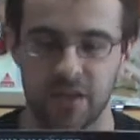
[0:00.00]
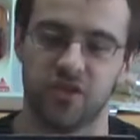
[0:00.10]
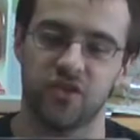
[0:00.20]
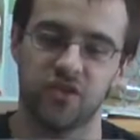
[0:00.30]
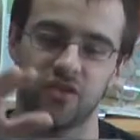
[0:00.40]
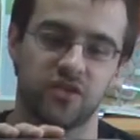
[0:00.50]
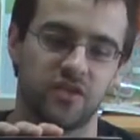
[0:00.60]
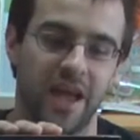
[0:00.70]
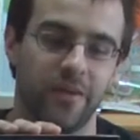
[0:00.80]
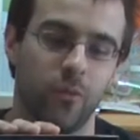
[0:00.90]

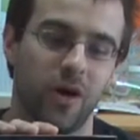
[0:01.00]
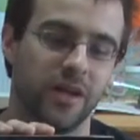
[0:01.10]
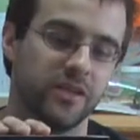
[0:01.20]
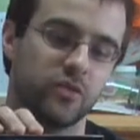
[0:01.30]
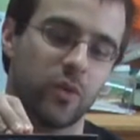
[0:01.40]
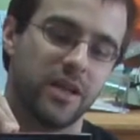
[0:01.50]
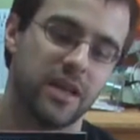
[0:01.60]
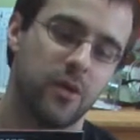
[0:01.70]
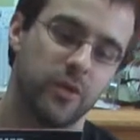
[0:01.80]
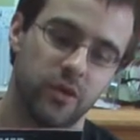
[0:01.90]
stat wise right
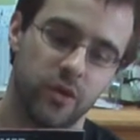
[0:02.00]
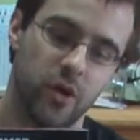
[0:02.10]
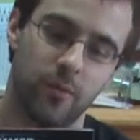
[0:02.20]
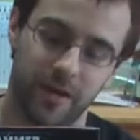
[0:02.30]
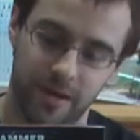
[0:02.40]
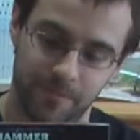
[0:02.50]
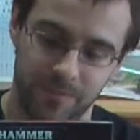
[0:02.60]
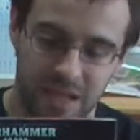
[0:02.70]
now we don't know but